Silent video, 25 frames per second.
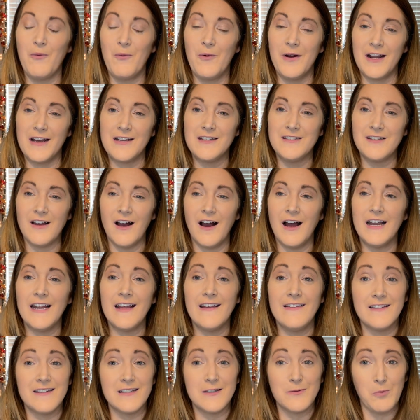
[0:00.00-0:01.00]
When I saw it
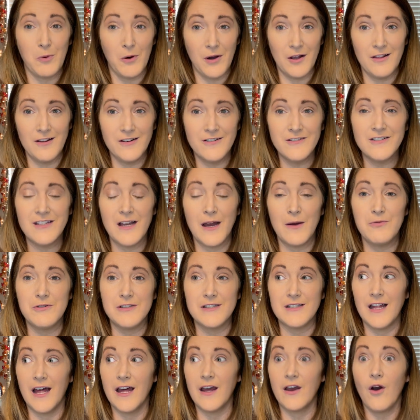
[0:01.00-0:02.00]
in the spoilers, I
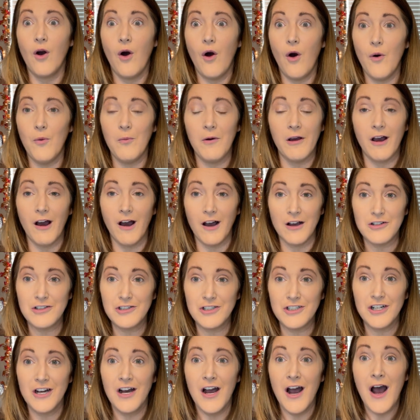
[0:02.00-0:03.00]
was like, oh my
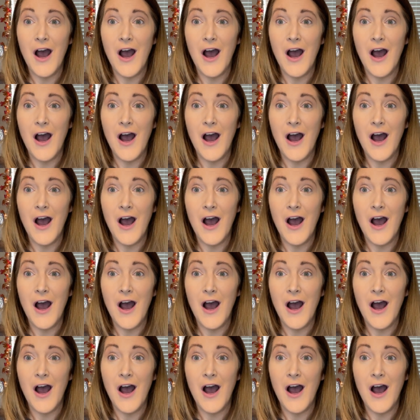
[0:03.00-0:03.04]
gosh,